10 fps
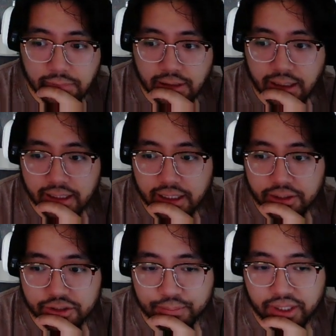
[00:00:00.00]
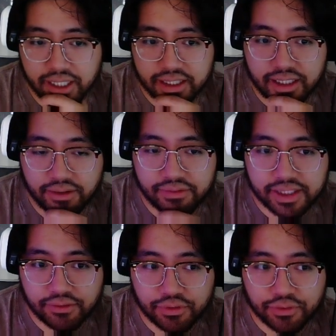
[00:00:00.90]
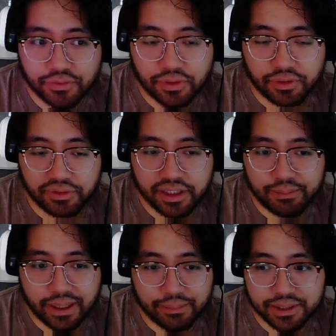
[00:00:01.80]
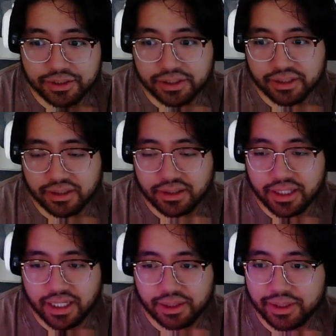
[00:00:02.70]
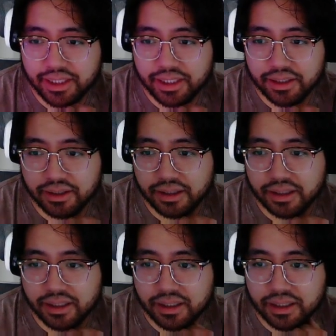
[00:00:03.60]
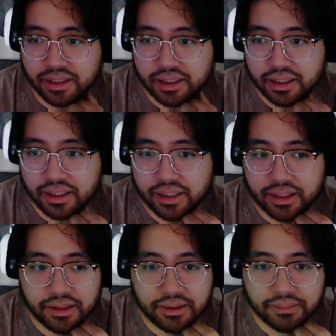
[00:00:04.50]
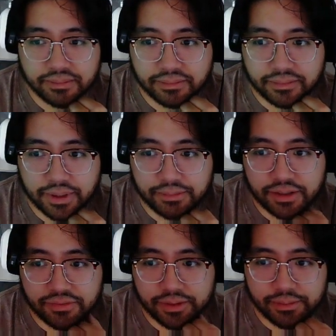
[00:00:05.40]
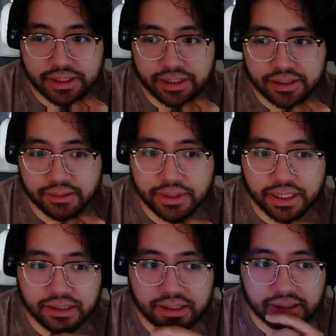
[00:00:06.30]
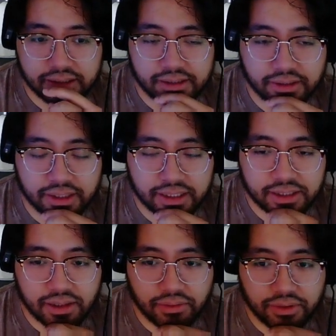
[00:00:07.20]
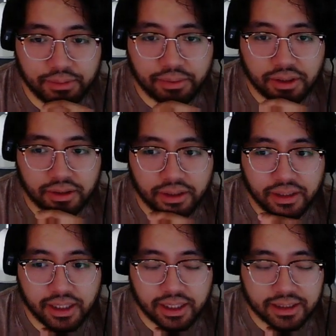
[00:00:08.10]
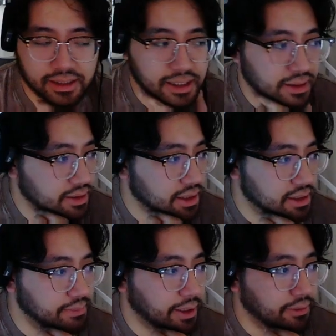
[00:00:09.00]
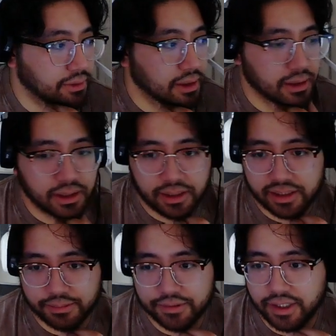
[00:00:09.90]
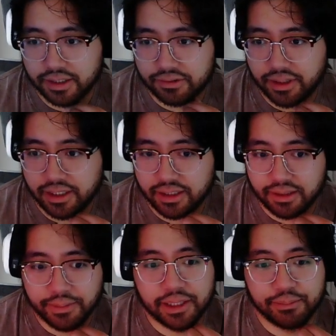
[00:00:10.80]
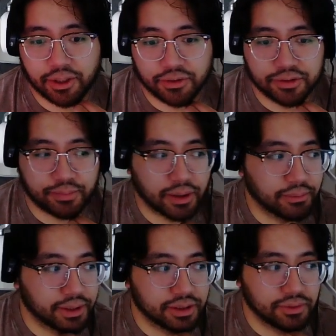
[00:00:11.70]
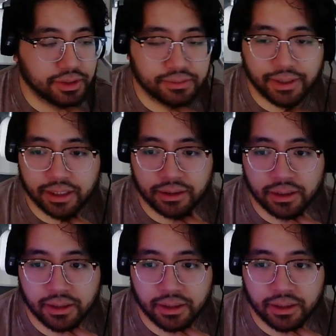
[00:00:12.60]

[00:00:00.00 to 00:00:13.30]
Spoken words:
And then I just played the Davis Ken for 4. Really bad position that I'm in here. I'm definitely missing some pieces. So this is the only part that's kind of sucks about these types of decks, right? I mean, Imperial's problem has always been,